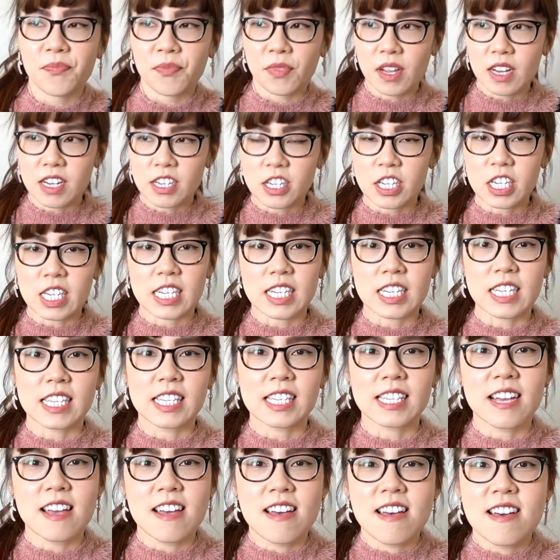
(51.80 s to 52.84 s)

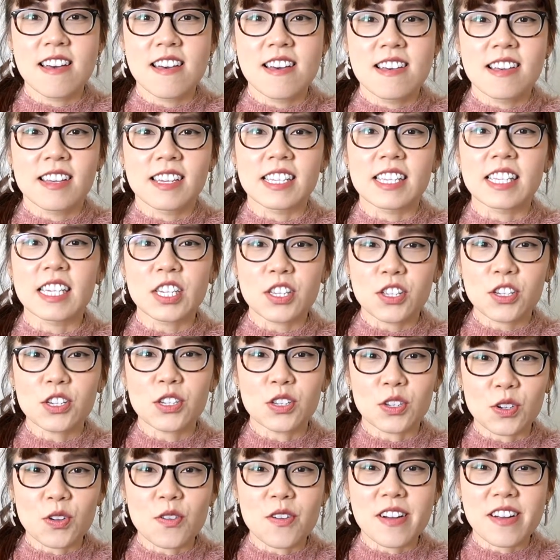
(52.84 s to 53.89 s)
she's such a
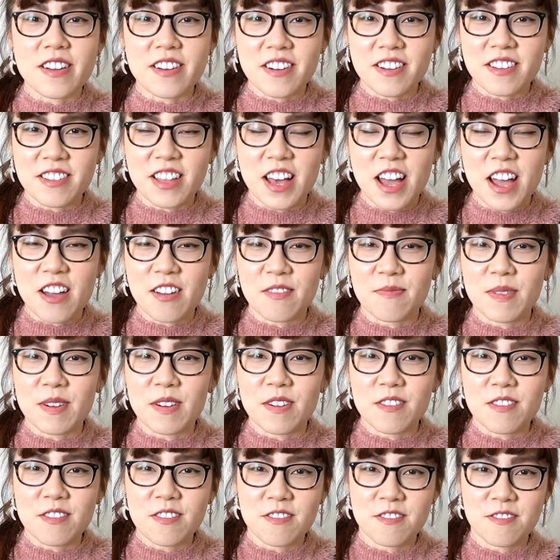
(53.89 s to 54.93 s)
joy in our life,
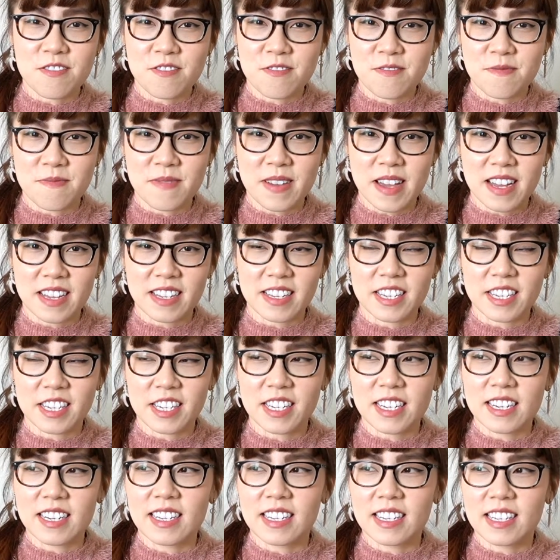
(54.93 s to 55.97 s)
but oh man,
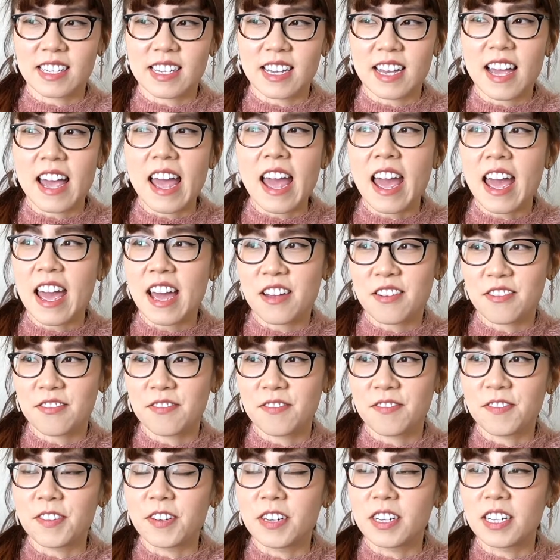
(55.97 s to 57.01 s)
she is a
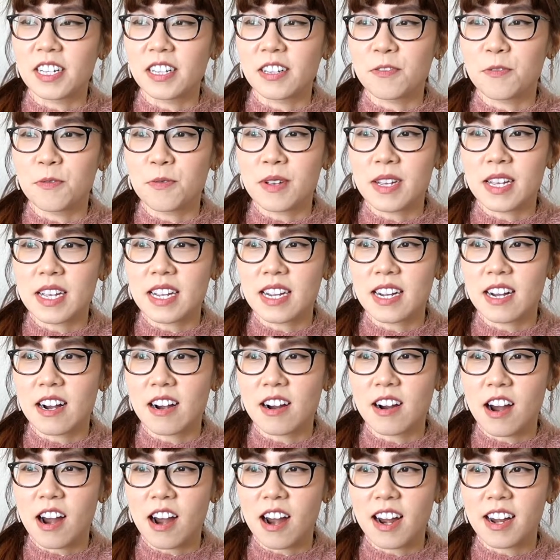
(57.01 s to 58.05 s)
handful. We
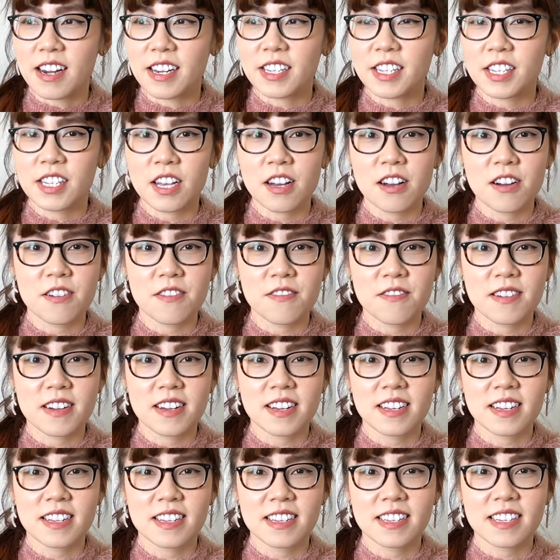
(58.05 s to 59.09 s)
are so
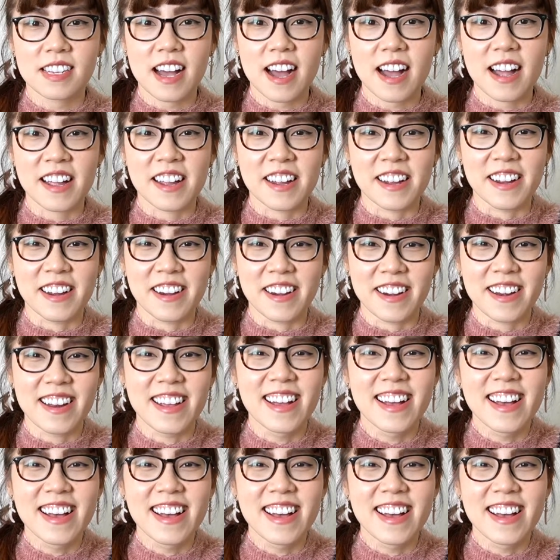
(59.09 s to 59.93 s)
tired.